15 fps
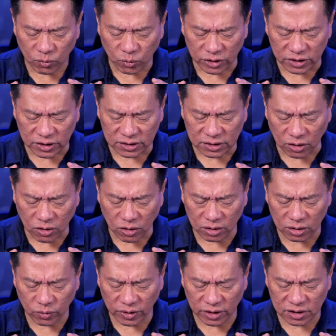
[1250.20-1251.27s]
We're just the
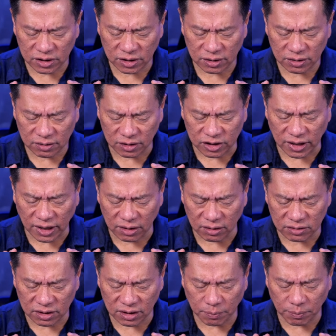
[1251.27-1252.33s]
conduits, the
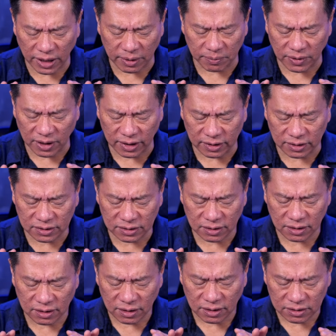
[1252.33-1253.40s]
channels, and the pipelines.
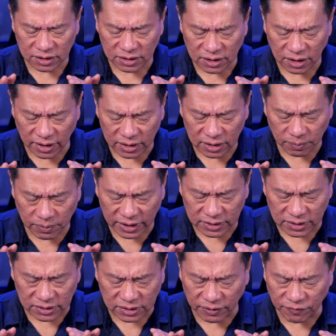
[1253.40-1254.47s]
Just let the
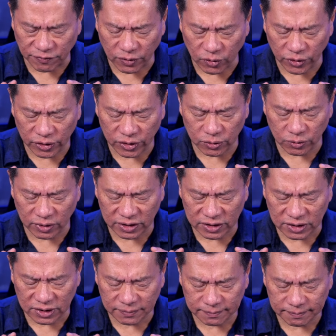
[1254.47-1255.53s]
blessings keep flowing through
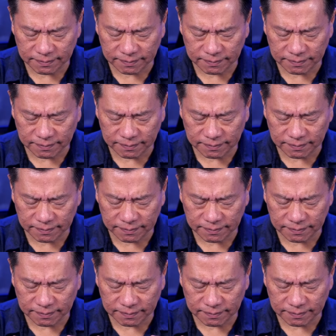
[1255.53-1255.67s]
us.